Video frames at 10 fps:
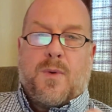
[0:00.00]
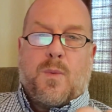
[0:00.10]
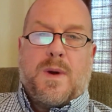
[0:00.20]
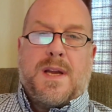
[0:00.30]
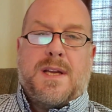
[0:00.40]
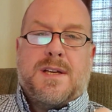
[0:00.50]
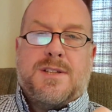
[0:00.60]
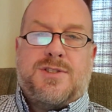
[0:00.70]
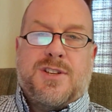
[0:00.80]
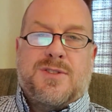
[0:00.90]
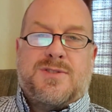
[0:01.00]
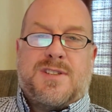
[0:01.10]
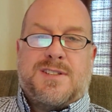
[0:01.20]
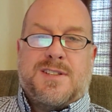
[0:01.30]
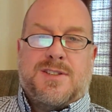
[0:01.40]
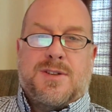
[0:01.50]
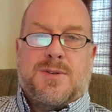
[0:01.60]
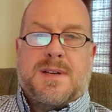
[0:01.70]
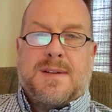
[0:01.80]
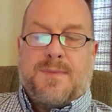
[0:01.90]
we choose to
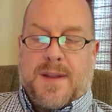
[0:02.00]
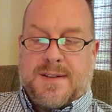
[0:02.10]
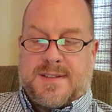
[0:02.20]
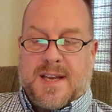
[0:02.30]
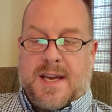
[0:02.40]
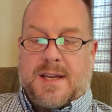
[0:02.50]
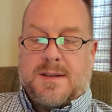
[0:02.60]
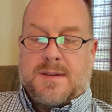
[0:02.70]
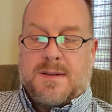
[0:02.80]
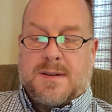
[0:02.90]
do and say.